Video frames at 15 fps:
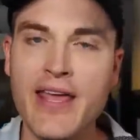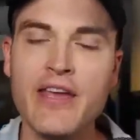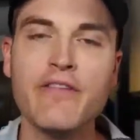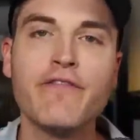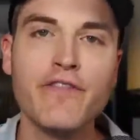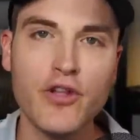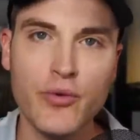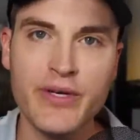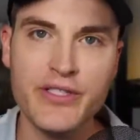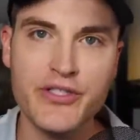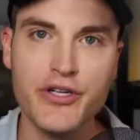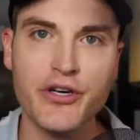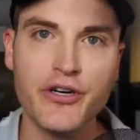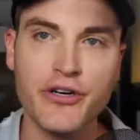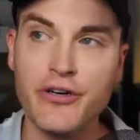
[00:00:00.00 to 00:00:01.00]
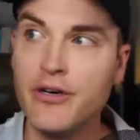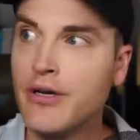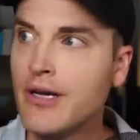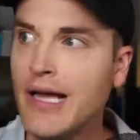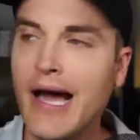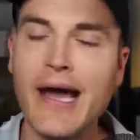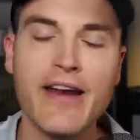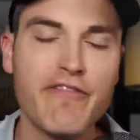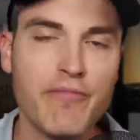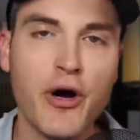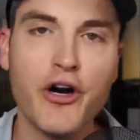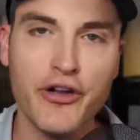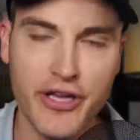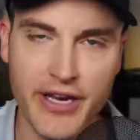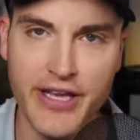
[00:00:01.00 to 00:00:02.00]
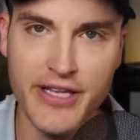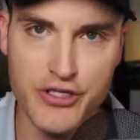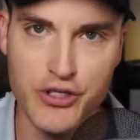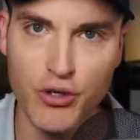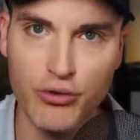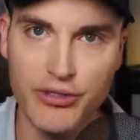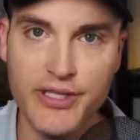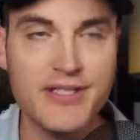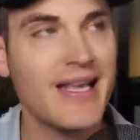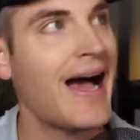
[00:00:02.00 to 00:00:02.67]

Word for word: influencer kind of marketing has told us.